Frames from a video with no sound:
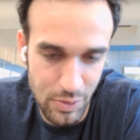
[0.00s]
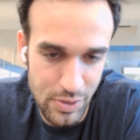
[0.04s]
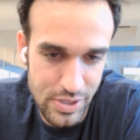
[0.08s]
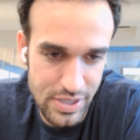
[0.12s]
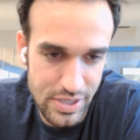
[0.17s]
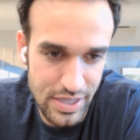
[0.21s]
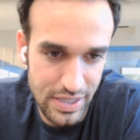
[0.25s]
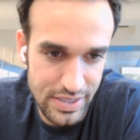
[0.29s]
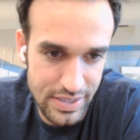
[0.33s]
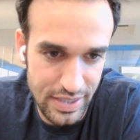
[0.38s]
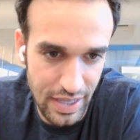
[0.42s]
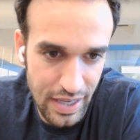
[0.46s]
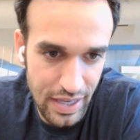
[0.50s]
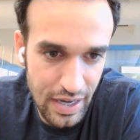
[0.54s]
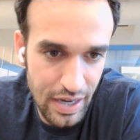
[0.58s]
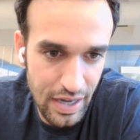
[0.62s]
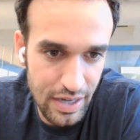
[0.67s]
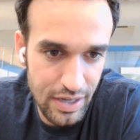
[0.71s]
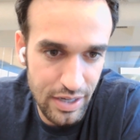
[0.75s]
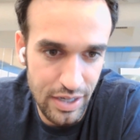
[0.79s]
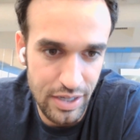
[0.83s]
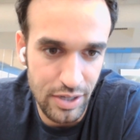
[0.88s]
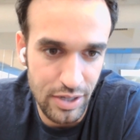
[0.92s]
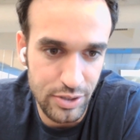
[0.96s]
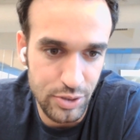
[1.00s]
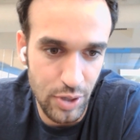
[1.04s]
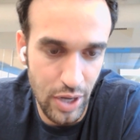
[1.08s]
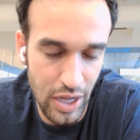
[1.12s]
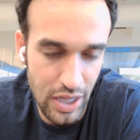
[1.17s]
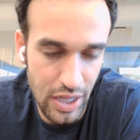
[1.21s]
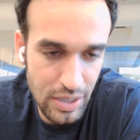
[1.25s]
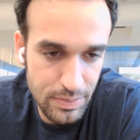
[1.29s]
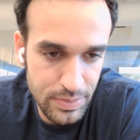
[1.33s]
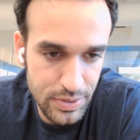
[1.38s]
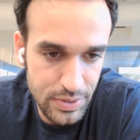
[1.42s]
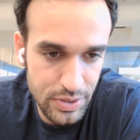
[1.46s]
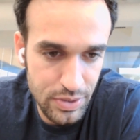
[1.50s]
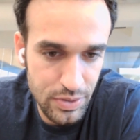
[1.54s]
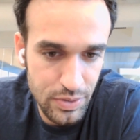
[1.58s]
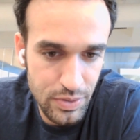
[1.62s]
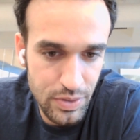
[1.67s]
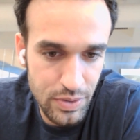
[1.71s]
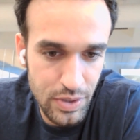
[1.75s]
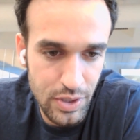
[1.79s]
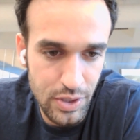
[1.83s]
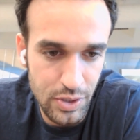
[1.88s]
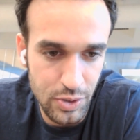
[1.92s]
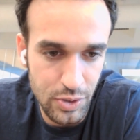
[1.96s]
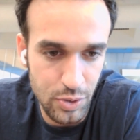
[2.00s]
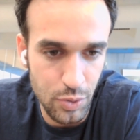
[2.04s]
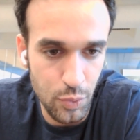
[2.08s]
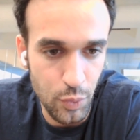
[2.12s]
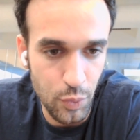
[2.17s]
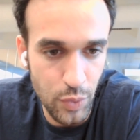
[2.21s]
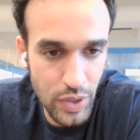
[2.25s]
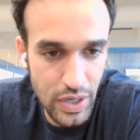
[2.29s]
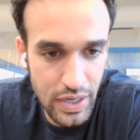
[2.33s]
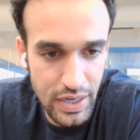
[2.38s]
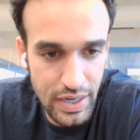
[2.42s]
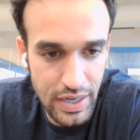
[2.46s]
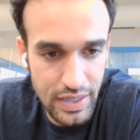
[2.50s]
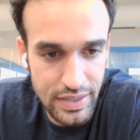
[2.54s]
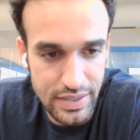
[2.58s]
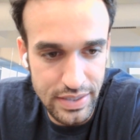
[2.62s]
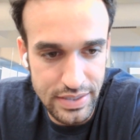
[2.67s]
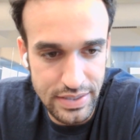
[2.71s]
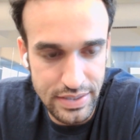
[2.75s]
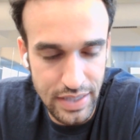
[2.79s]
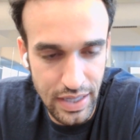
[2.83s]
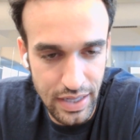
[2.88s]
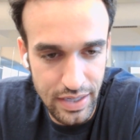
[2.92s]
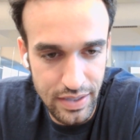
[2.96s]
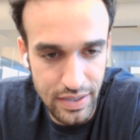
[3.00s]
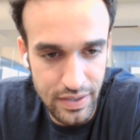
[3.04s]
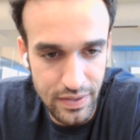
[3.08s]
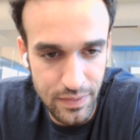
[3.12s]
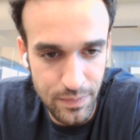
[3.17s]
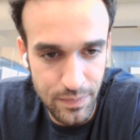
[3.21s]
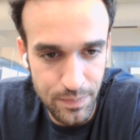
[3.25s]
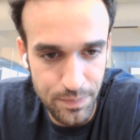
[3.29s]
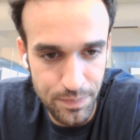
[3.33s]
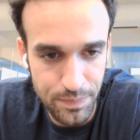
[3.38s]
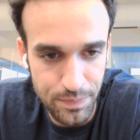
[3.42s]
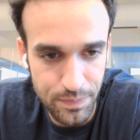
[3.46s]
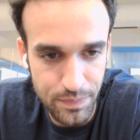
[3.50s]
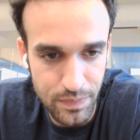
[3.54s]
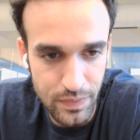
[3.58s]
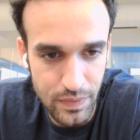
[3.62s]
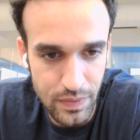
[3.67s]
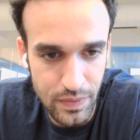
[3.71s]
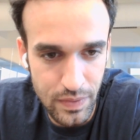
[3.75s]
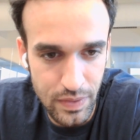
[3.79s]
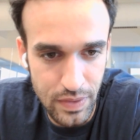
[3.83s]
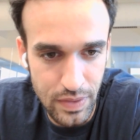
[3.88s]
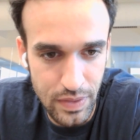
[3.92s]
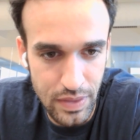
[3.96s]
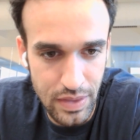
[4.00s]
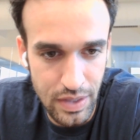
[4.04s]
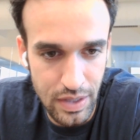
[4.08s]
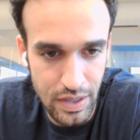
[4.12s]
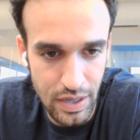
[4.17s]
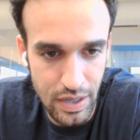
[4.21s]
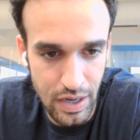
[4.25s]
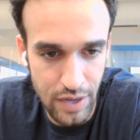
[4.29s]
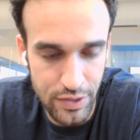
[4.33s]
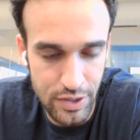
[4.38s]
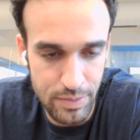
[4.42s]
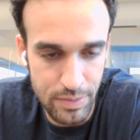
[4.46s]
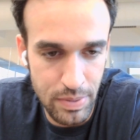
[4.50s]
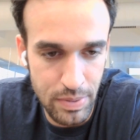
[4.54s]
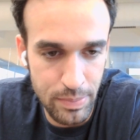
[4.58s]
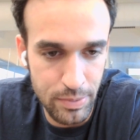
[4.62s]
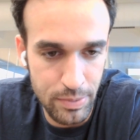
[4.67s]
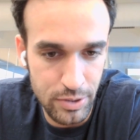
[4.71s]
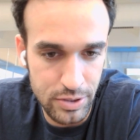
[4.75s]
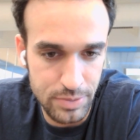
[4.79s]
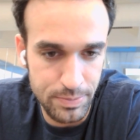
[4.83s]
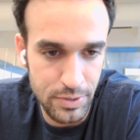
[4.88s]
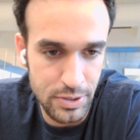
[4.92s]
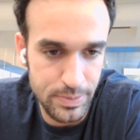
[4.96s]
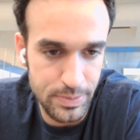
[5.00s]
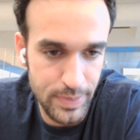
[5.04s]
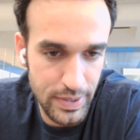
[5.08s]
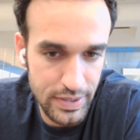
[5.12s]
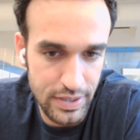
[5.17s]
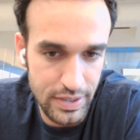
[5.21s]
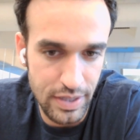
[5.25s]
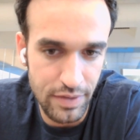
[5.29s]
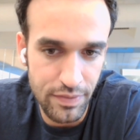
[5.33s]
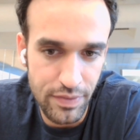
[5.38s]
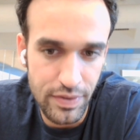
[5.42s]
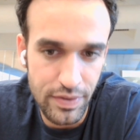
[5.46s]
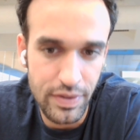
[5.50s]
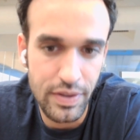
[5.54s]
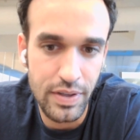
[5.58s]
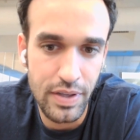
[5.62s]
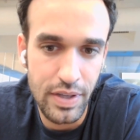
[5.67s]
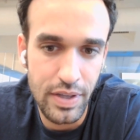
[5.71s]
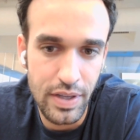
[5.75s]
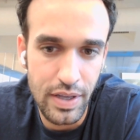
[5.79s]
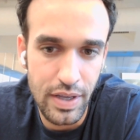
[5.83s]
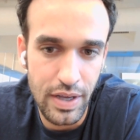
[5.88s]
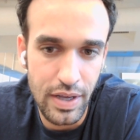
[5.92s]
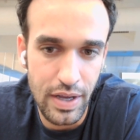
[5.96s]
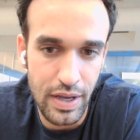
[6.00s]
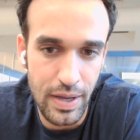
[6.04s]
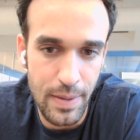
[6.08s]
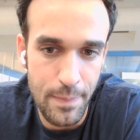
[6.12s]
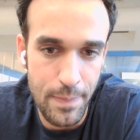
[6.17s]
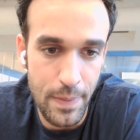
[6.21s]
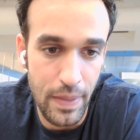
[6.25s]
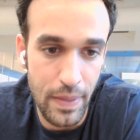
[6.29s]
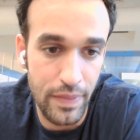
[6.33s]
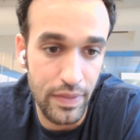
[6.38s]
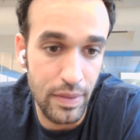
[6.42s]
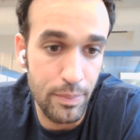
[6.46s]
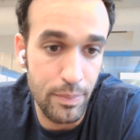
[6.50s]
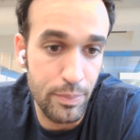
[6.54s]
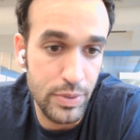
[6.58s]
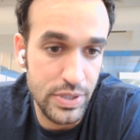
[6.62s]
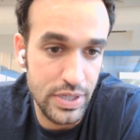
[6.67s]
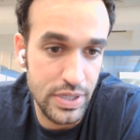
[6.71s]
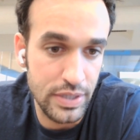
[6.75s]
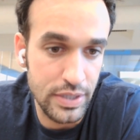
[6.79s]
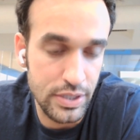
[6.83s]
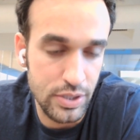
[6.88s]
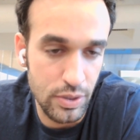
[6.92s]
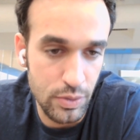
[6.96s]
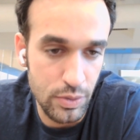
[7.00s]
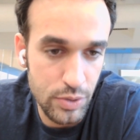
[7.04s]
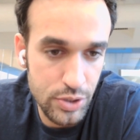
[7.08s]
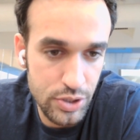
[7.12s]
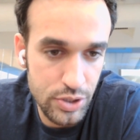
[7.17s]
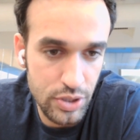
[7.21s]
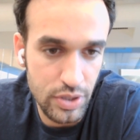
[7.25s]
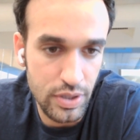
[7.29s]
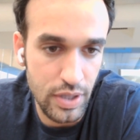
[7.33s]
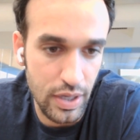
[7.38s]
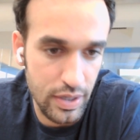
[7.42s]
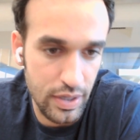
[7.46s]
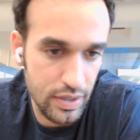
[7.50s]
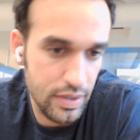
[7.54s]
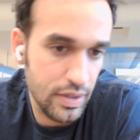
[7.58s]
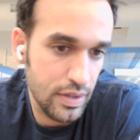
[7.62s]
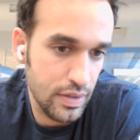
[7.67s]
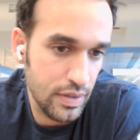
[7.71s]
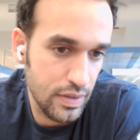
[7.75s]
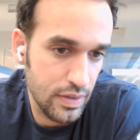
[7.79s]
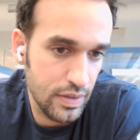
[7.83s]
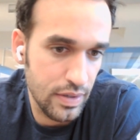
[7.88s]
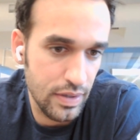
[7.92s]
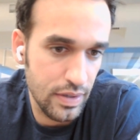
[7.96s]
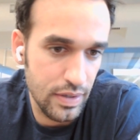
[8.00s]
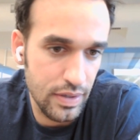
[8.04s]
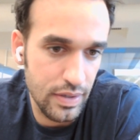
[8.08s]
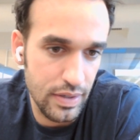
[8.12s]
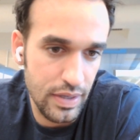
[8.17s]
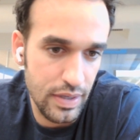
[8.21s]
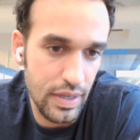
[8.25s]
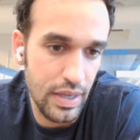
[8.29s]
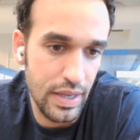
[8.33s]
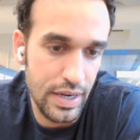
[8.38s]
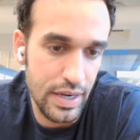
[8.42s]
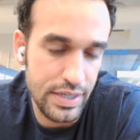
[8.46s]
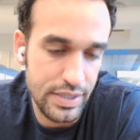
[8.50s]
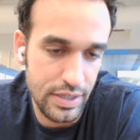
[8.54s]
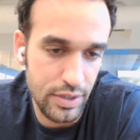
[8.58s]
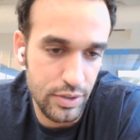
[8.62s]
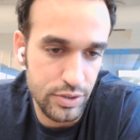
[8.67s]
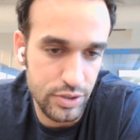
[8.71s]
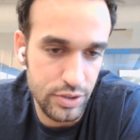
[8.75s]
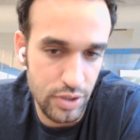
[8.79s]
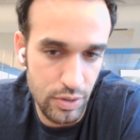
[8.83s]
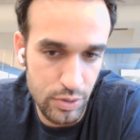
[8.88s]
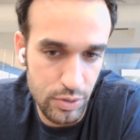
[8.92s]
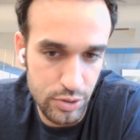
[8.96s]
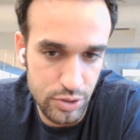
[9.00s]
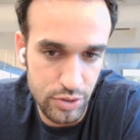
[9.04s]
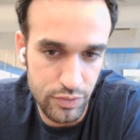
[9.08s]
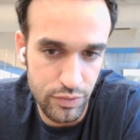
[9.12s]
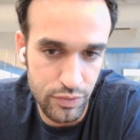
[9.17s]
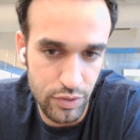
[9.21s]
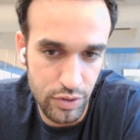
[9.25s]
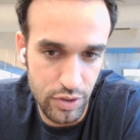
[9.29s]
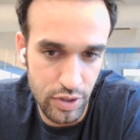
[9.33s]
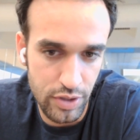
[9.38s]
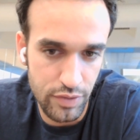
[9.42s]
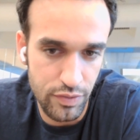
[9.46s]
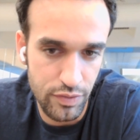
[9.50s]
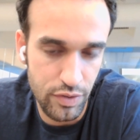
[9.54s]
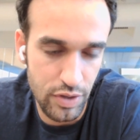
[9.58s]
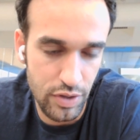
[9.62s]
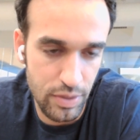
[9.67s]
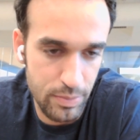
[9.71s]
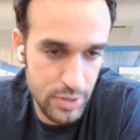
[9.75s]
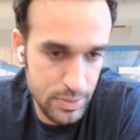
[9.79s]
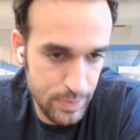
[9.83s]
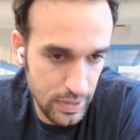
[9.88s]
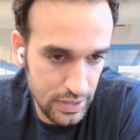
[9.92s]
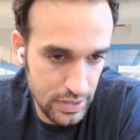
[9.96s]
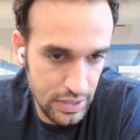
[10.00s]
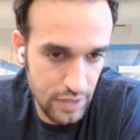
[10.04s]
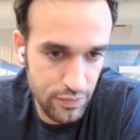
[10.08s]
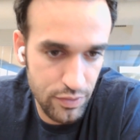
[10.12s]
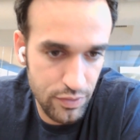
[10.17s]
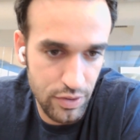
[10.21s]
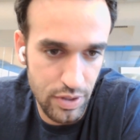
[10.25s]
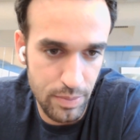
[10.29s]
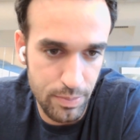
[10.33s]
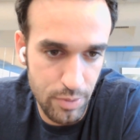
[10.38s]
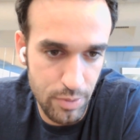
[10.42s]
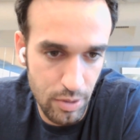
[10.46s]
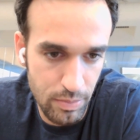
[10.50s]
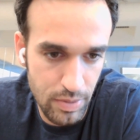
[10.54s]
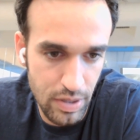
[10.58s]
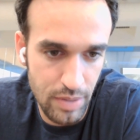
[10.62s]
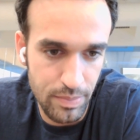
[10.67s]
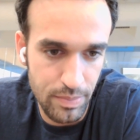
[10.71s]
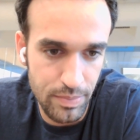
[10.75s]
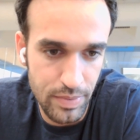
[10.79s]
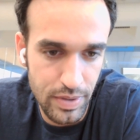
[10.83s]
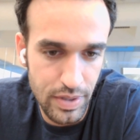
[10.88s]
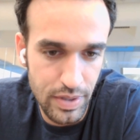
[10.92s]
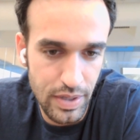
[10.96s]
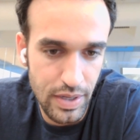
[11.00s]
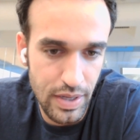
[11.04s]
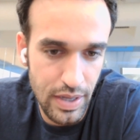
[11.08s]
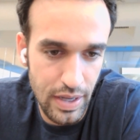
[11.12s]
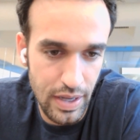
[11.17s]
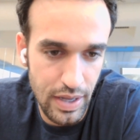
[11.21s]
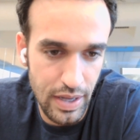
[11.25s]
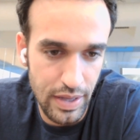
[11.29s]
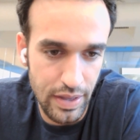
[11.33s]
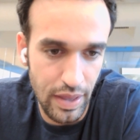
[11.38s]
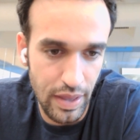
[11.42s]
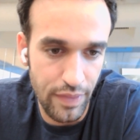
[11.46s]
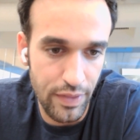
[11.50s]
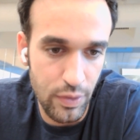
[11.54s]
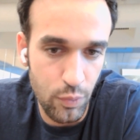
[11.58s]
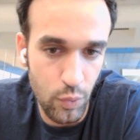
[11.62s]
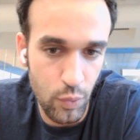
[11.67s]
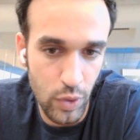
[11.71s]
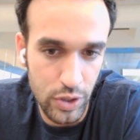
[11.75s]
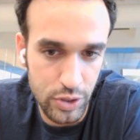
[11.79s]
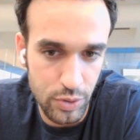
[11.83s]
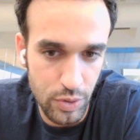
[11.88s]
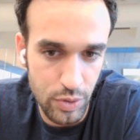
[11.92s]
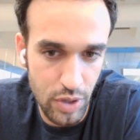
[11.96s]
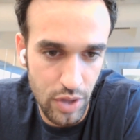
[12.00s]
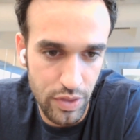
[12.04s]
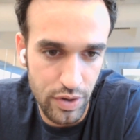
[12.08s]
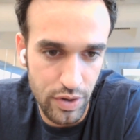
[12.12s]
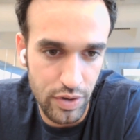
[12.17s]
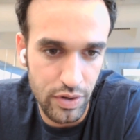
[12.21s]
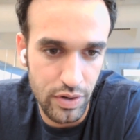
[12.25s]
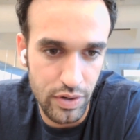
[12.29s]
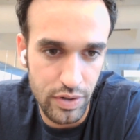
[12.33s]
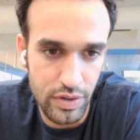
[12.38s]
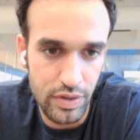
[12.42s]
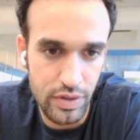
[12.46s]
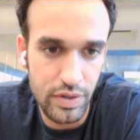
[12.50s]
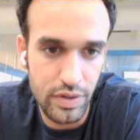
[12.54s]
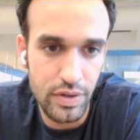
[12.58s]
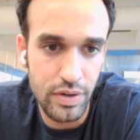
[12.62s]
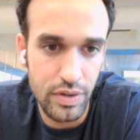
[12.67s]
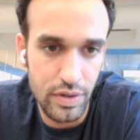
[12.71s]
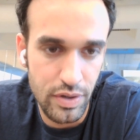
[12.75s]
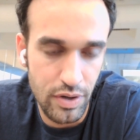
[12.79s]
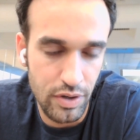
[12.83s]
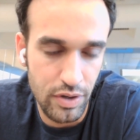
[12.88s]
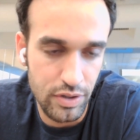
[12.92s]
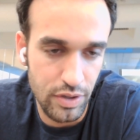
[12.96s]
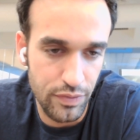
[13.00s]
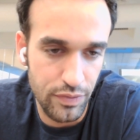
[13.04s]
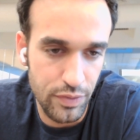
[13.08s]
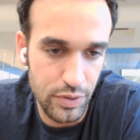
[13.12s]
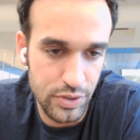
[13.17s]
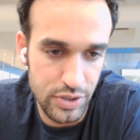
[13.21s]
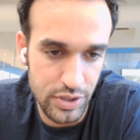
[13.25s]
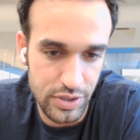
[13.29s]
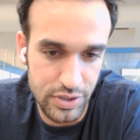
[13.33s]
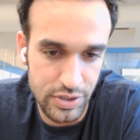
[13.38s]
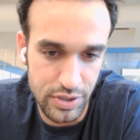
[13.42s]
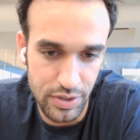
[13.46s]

grows thick skin, and it also helps you to really understand the other people's perspective, and then present a solution that it is a good solution for the perspective, for the problem, and then work together on the future.